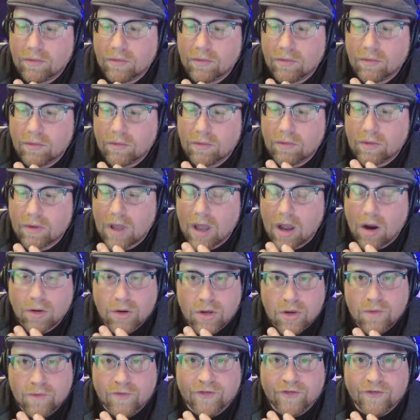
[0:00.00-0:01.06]
Mm-hmm. Are
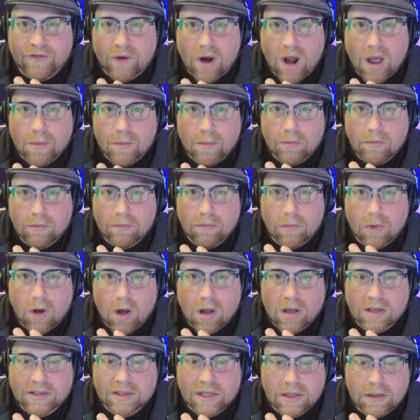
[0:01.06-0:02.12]
you Correct. from
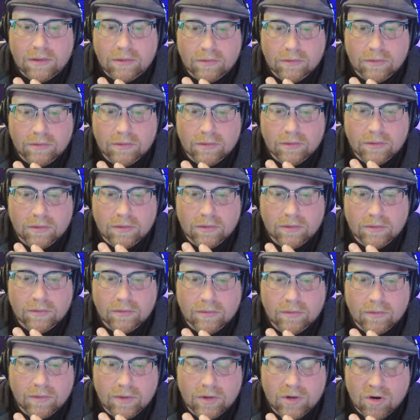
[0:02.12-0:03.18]
Austin?
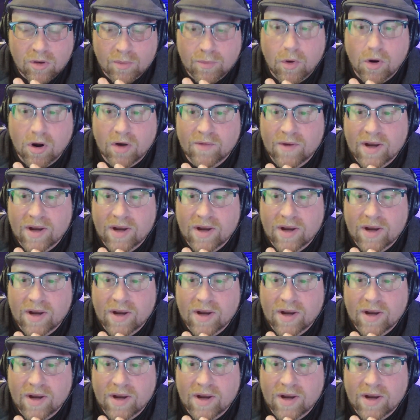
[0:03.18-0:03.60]
You were born